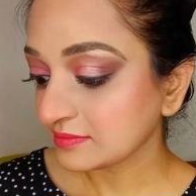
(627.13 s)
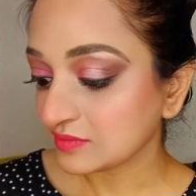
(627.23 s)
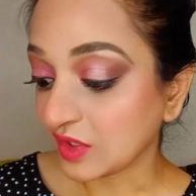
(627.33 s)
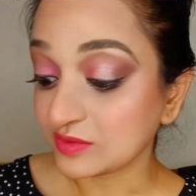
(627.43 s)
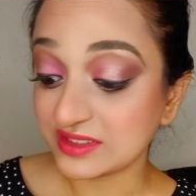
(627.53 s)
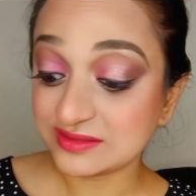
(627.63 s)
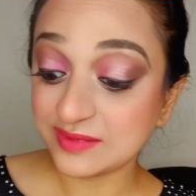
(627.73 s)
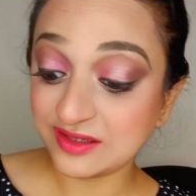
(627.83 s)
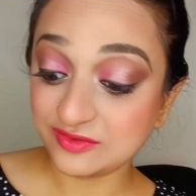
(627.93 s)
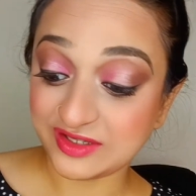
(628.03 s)
Now, this,
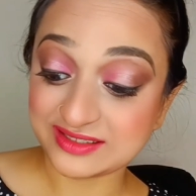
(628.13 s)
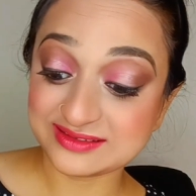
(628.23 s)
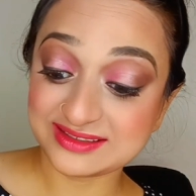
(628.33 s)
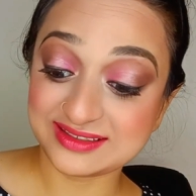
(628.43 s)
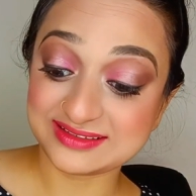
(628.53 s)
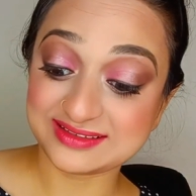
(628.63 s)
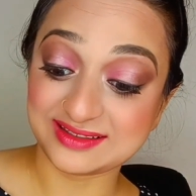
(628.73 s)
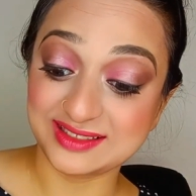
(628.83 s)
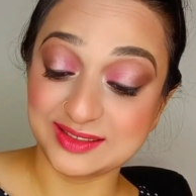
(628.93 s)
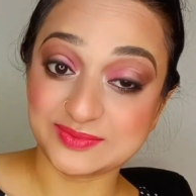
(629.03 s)
my friends, is
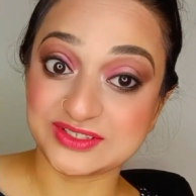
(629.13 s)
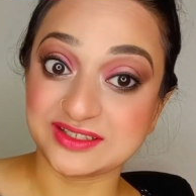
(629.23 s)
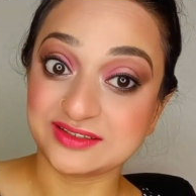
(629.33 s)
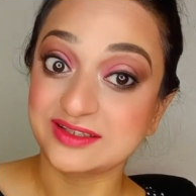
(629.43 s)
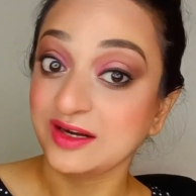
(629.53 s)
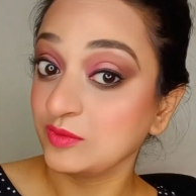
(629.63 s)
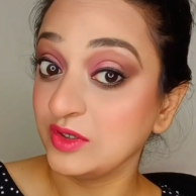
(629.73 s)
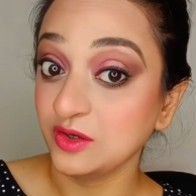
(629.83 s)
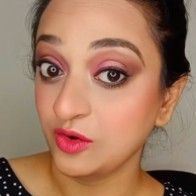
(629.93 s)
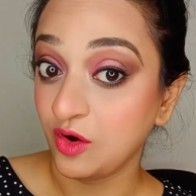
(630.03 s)
a lipstick that would
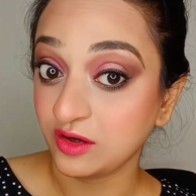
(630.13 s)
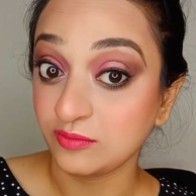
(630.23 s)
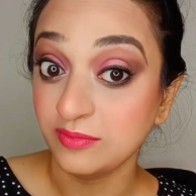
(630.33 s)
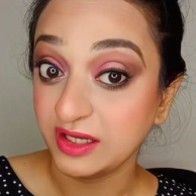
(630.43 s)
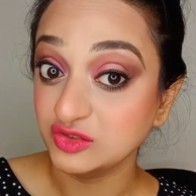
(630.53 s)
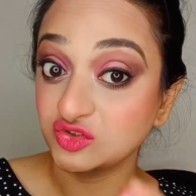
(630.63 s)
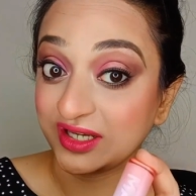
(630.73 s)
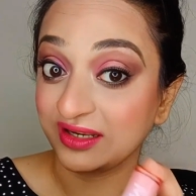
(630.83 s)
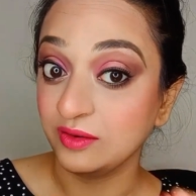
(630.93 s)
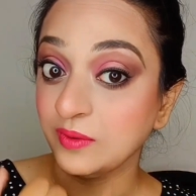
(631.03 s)
not budge
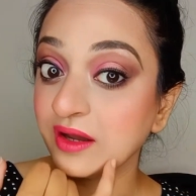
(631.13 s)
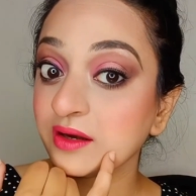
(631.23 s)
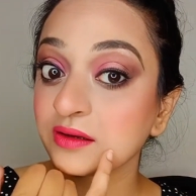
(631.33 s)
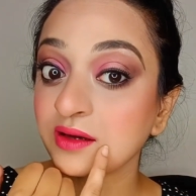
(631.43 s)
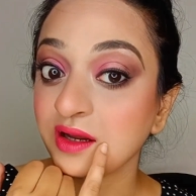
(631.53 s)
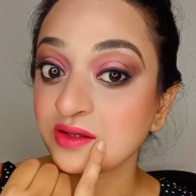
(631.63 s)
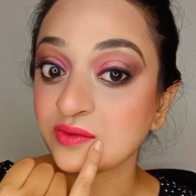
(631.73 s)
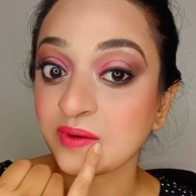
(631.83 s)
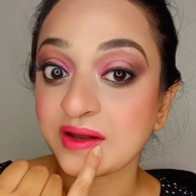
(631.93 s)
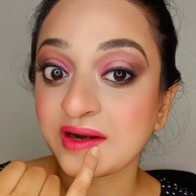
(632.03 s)
anywhere. I
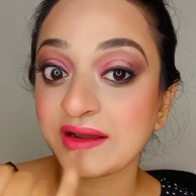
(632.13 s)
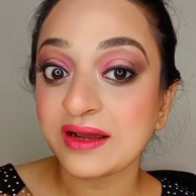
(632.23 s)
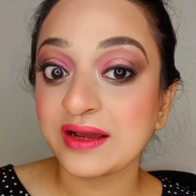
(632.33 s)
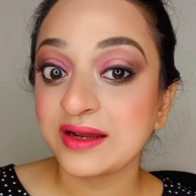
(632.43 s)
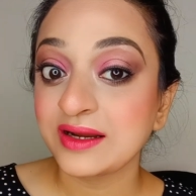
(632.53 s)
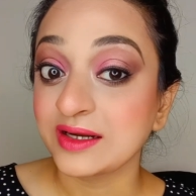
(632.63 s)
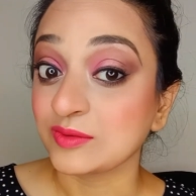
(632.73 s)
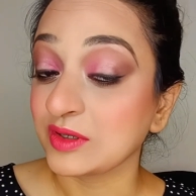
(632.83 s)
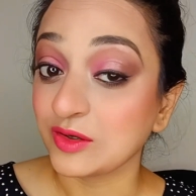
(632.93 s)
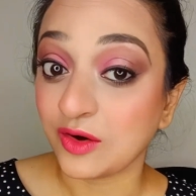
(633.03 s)
swear. It
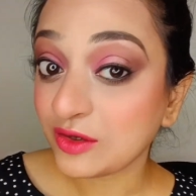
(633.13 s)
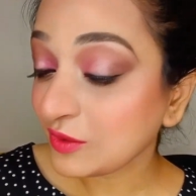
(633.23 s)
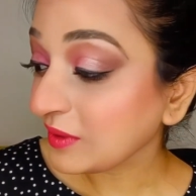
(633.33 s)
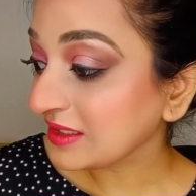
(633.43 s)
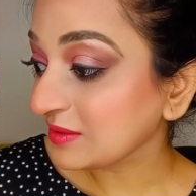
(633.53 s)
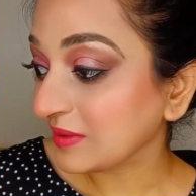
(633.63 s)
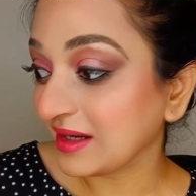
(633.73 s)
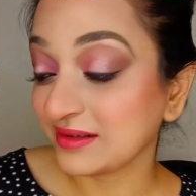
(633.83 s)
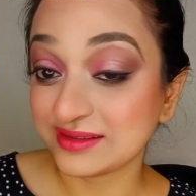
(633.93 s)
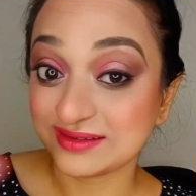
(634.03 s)
will not go
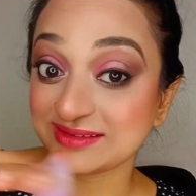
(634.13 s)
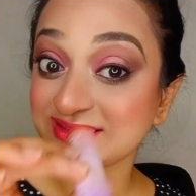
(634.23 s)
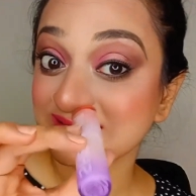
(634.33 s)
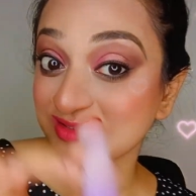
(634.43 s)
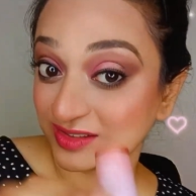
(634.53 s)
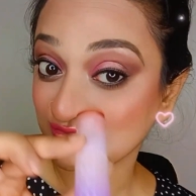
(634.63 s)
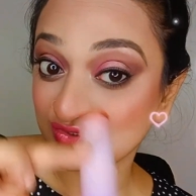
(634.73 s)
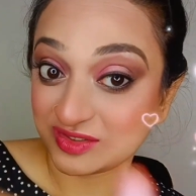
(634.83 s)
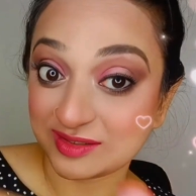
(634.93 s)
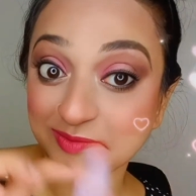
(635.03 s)
anywhere. It is
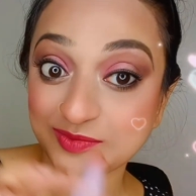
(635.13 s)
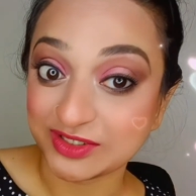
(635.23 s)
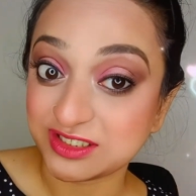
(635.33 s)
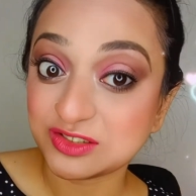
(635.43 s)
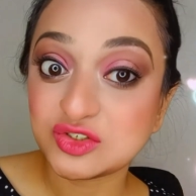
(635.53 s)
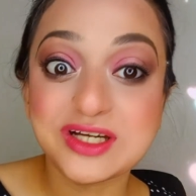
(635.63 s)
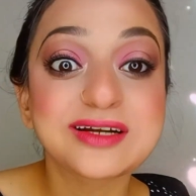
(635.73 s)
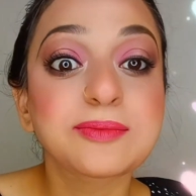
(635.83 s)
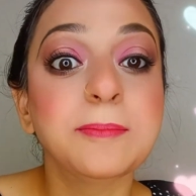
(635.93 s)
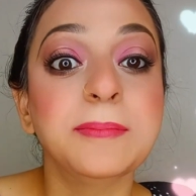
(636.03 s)
such a pretty
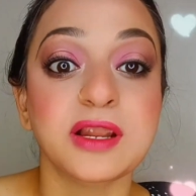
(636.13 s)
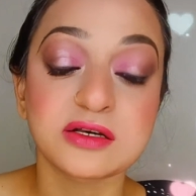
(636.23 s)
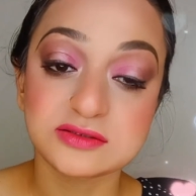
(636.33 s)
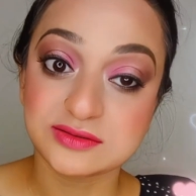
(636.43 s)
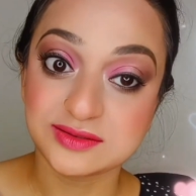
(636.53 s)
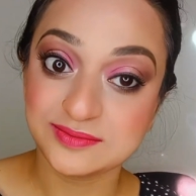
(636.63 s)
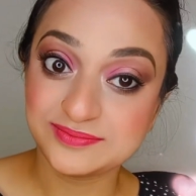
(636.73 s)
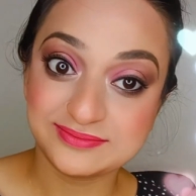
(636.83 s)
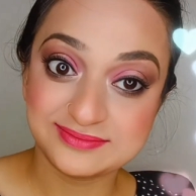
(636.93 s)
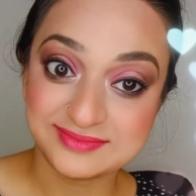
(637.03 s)
shade. Plus,
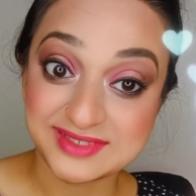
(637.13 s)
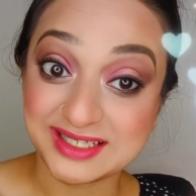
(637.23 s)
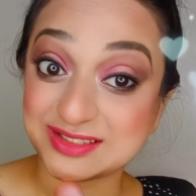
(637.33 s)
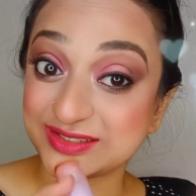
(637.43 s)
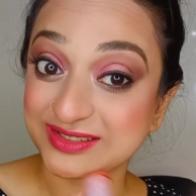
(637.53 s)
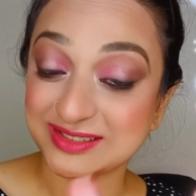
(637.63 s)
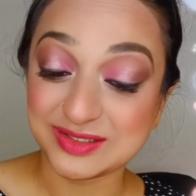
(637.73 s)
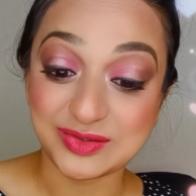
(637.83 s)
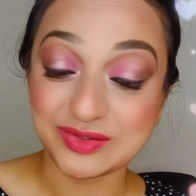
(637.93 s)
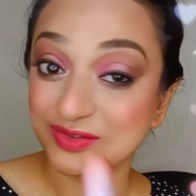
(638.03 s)
it's
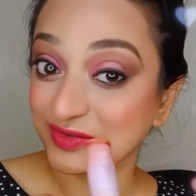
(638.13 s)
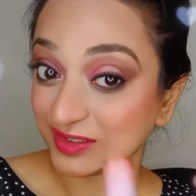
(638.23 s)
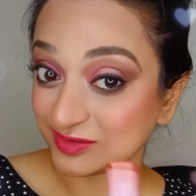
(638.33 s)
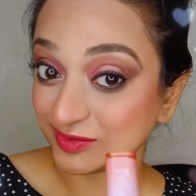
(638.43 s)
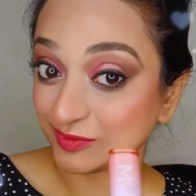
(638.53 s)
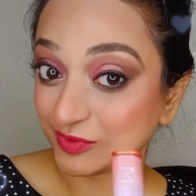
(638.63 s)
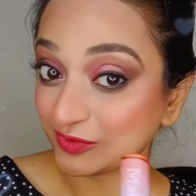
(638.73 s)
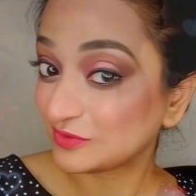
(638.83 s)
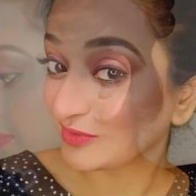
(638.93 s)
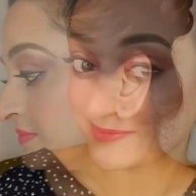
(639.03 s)
transfer
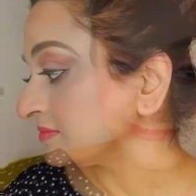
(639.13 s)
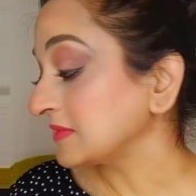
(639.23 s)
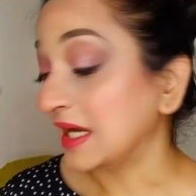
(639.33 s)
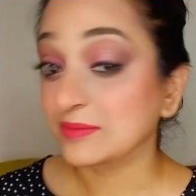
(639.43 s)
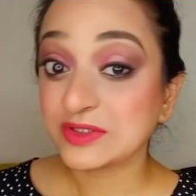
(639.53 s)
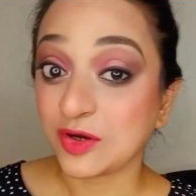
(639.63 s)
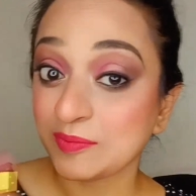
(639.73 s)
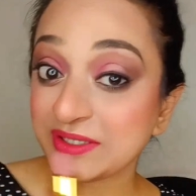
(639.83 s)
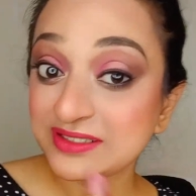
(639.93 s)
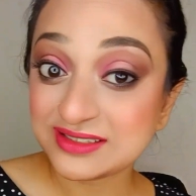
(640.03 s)
proof. I'm
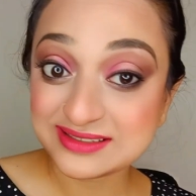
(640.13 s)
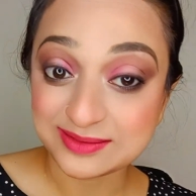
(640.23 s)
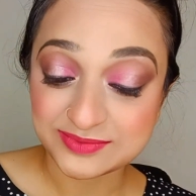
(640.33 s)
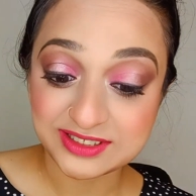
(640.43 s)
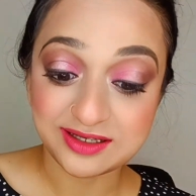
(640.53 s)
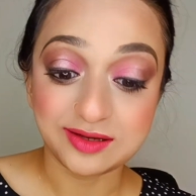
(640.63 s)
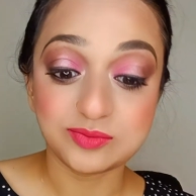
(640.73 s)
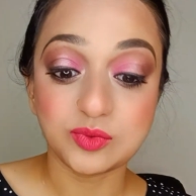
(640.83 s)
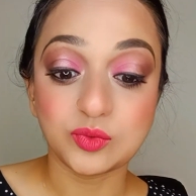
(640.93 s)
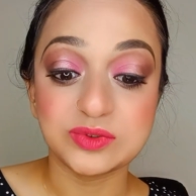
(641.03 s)
topping this lipstick
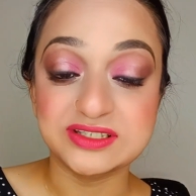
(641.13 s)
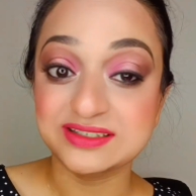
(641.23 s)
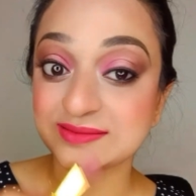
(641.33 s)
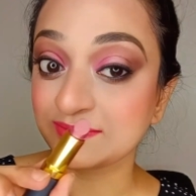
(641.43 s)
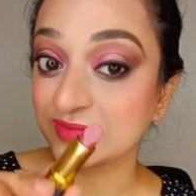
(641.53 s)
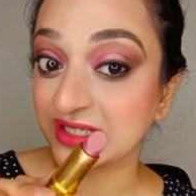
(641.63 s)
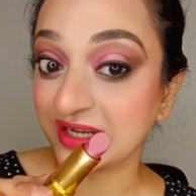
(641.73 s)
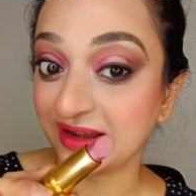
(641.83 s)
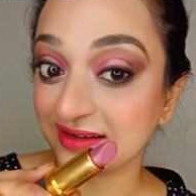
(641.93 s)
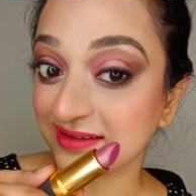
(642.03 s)
up with this
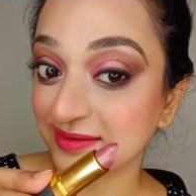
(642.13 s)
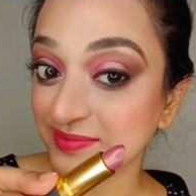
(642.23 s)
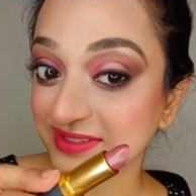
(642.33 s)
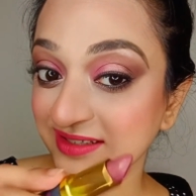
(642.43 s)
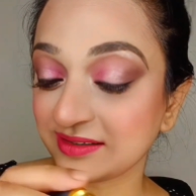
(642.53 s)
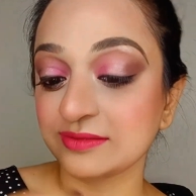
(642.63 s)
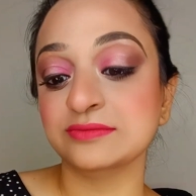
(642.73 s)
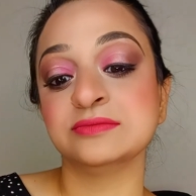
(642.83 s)
metallic lipstick.